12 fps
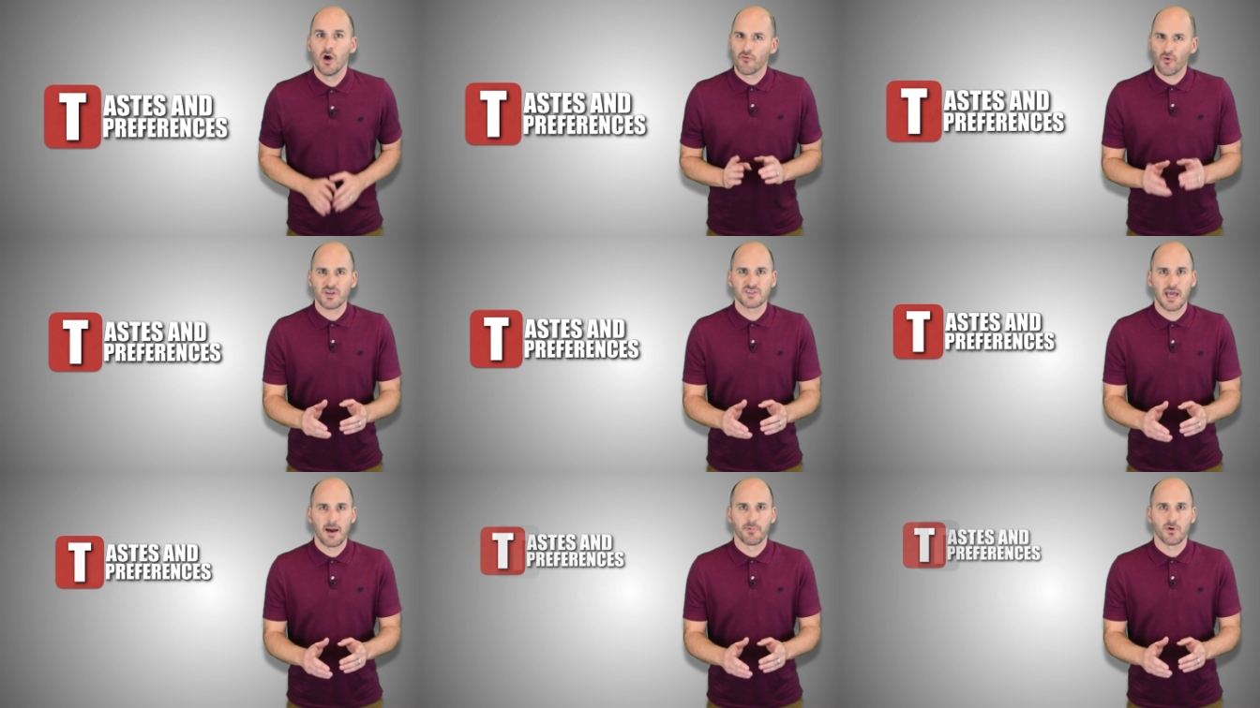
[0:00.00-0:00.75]
For
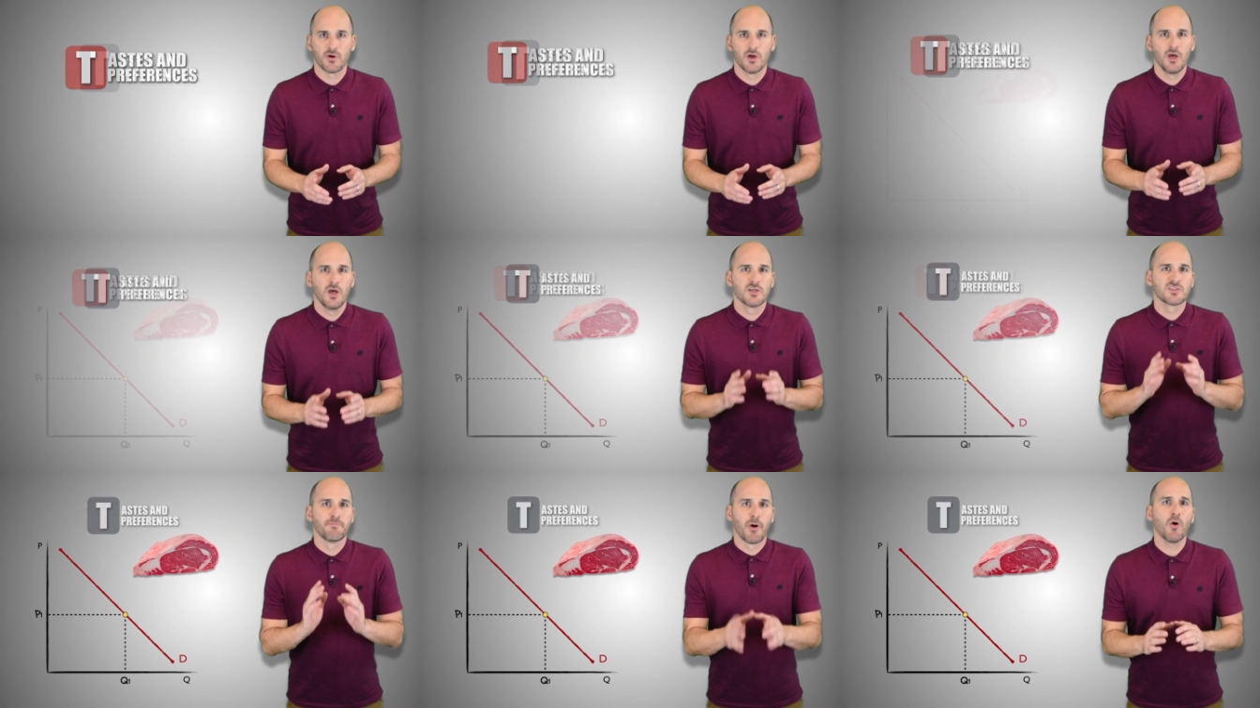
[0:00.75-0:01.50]
example,
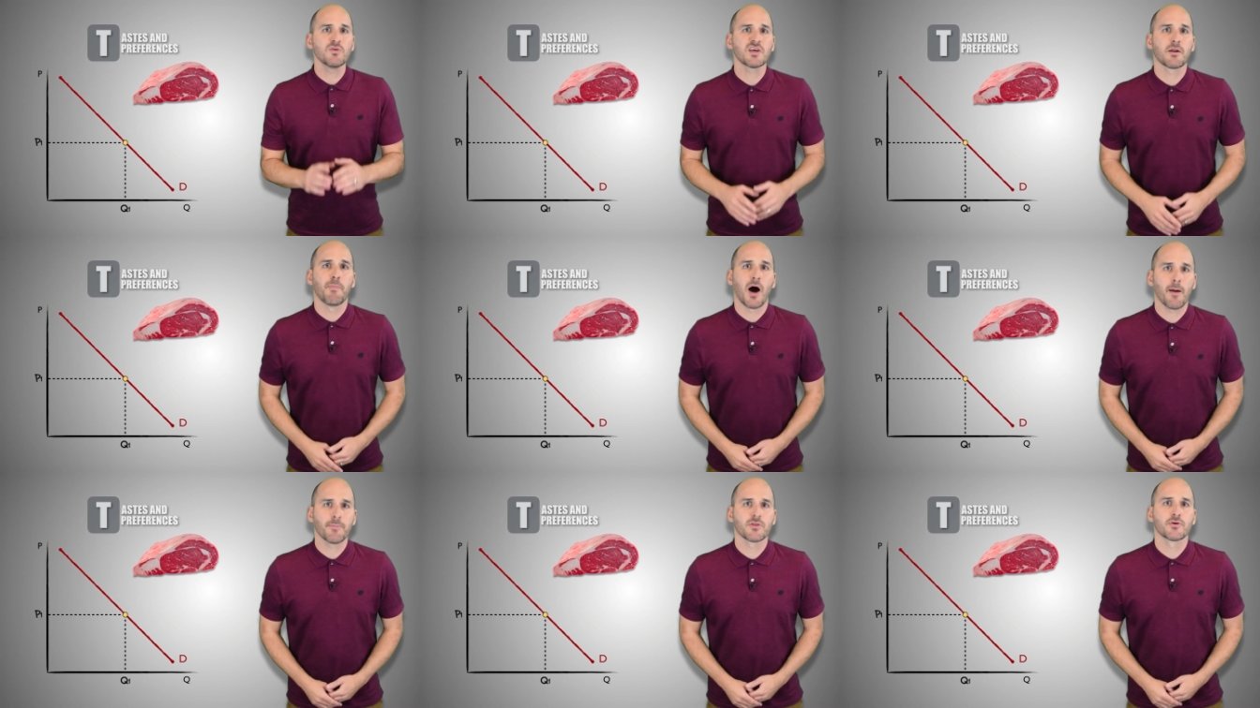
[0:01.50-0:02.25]
Suppose that a
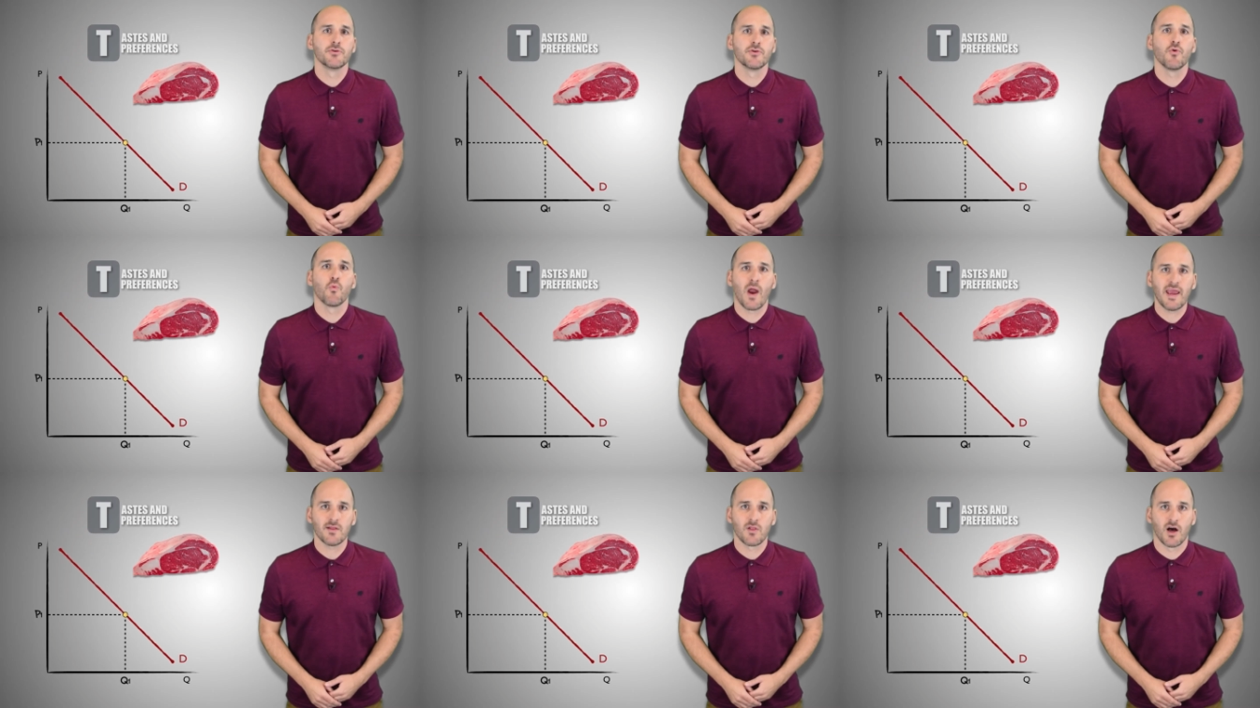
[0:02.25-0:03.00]
popular new
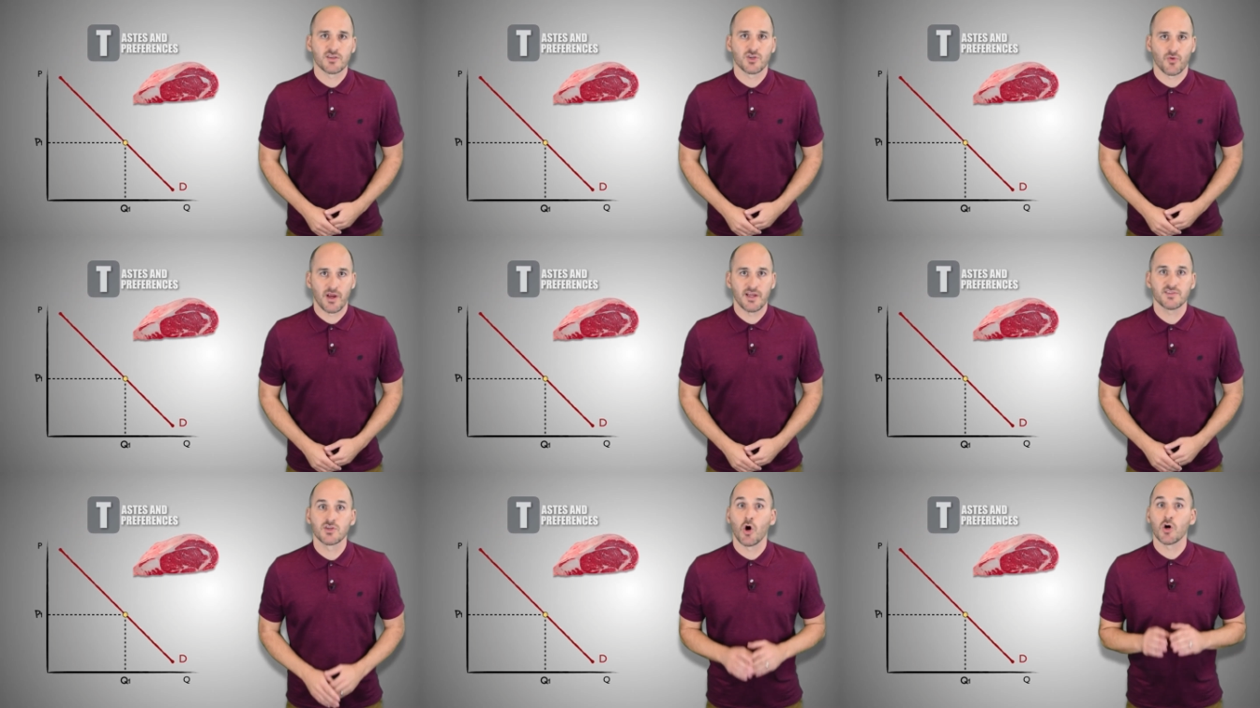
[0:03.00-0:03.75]
weight loss
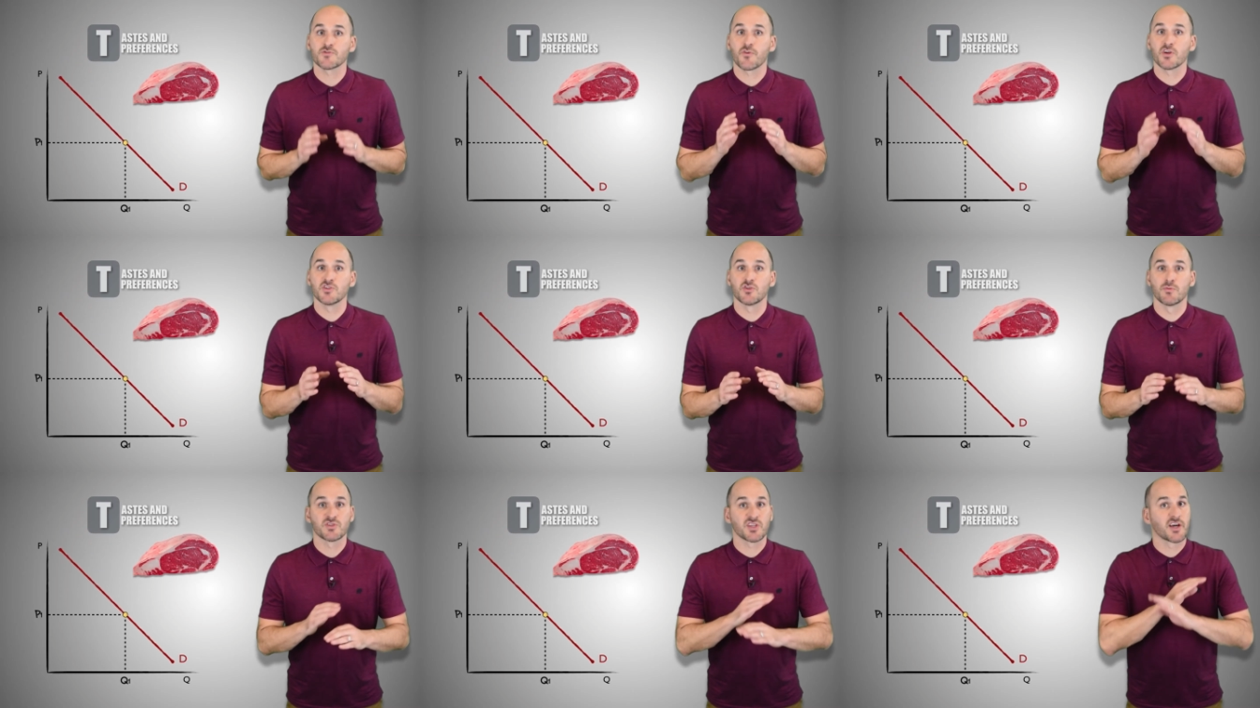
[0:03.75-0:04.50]
craze calls for
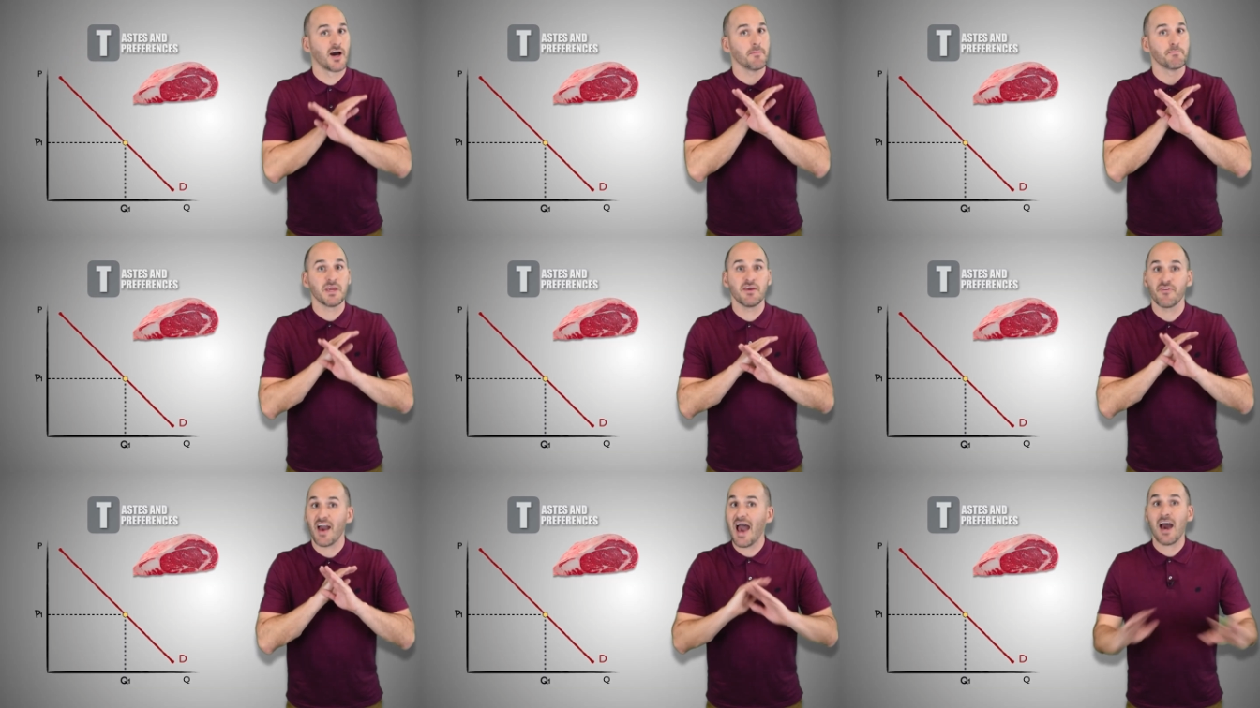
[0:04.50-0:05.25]
consumers to cut
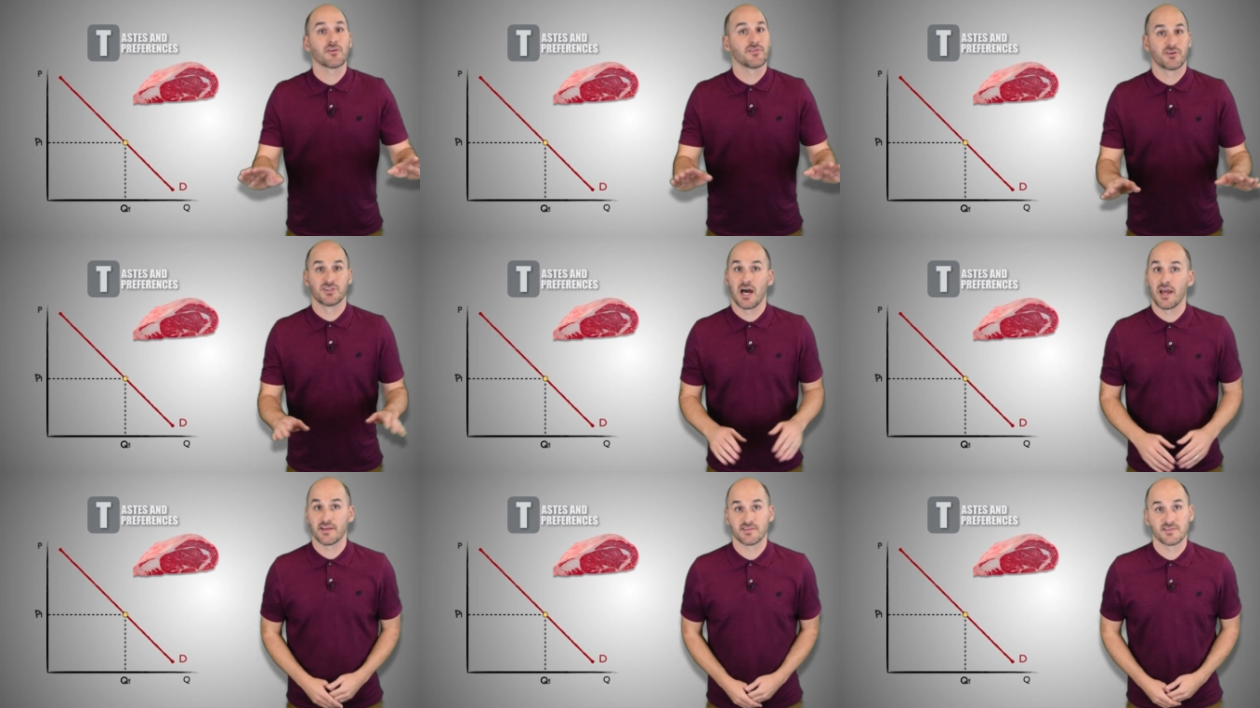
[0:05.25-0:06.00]
beef out of their
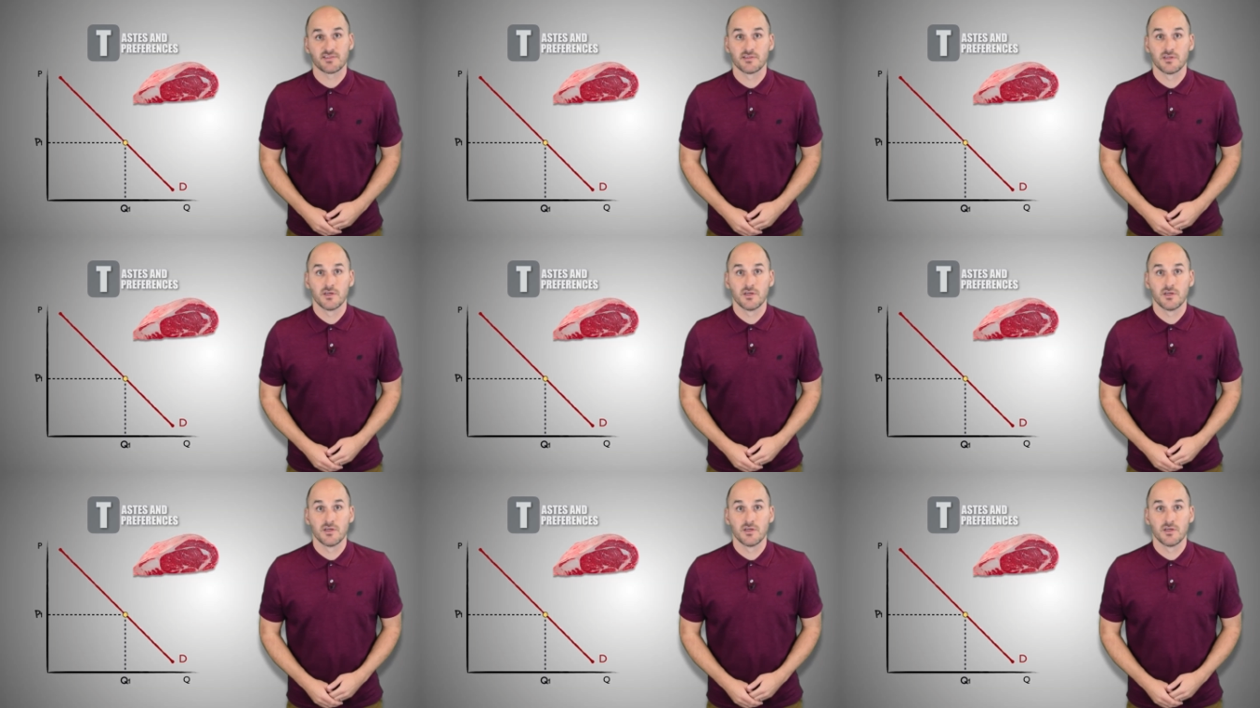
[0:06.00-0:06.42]
diets.